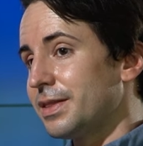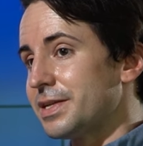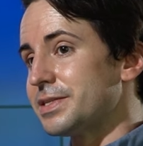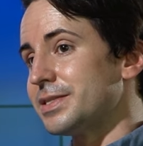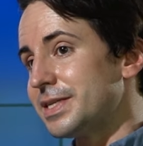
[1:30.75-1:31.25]

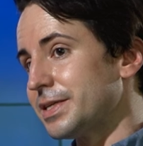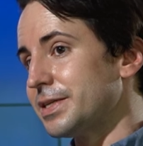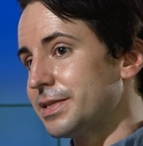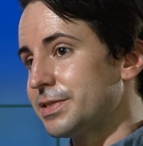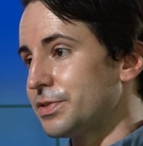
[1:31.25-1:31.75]
that is
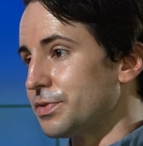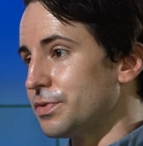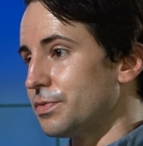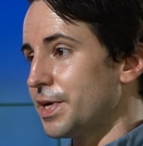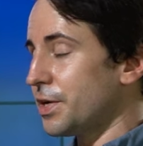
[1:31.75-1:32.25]
needed
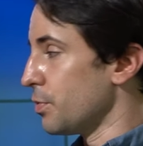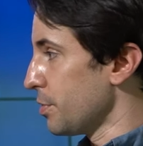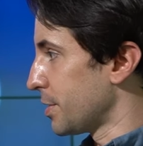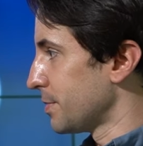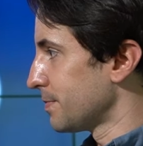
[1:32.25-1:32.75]
to make it
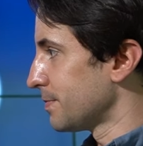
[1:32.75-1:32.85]
work.